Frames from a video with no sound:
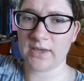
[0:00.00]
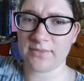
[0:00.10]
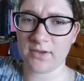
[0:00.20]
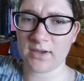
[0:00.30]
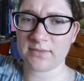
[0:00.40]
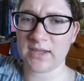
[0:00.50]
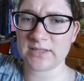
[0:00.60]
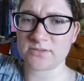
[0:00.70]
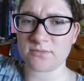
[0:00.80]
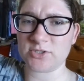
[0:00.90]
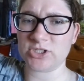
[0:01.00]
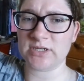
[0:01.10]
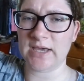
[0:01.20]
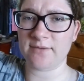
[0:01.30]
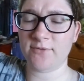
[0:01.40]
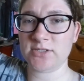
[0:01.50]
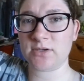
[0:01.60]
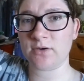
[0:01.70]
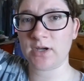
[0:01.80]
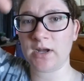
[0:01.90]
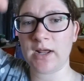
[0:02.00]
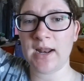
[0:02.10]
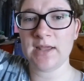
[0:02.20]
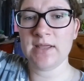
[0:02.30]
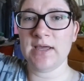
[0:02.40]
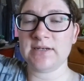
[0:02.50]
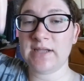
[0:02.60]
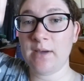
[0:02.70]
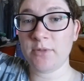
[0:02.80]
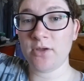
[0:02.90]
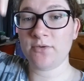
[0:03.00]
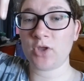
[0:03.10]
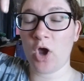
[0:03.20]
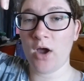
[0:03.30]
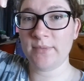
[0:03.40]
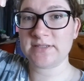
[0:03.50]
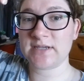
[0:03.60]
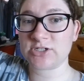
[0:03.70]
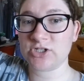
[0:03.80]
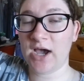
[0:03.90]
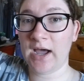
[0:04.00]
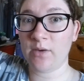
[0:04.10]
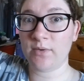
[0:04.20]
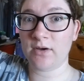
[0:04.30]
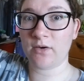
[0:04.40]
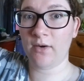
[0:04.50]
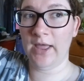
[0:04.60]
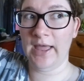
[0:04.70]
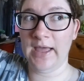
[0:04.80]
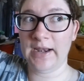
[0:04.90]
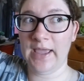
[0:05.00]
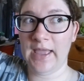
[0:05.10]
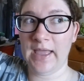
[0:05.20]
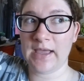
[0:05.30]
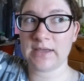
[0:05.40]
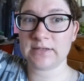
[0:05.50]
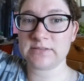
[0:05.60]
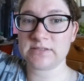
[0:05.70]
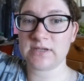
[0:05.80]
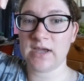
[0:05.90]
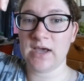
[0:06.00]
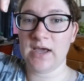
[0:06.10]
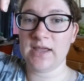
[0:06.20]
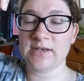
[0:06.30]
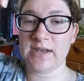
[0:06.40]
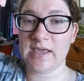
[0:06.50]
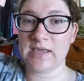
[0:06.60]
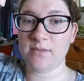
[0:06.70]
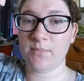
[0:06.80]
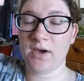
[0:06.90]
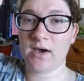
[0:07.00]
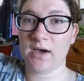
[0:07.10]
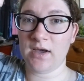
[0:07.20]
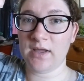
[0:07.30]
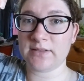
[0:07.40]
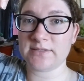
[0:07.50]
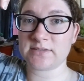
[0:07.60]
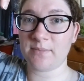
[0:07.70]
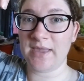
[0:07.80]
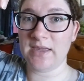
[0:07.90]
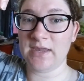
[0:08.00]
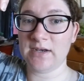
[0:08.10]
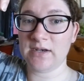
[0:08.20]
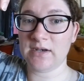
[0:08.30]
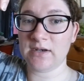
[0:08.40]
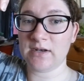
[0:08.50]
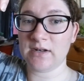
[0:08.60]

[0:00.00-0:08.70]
I thought the answering machine had a voice going on it. Down below in the comment section, I will go ahead and name at least the main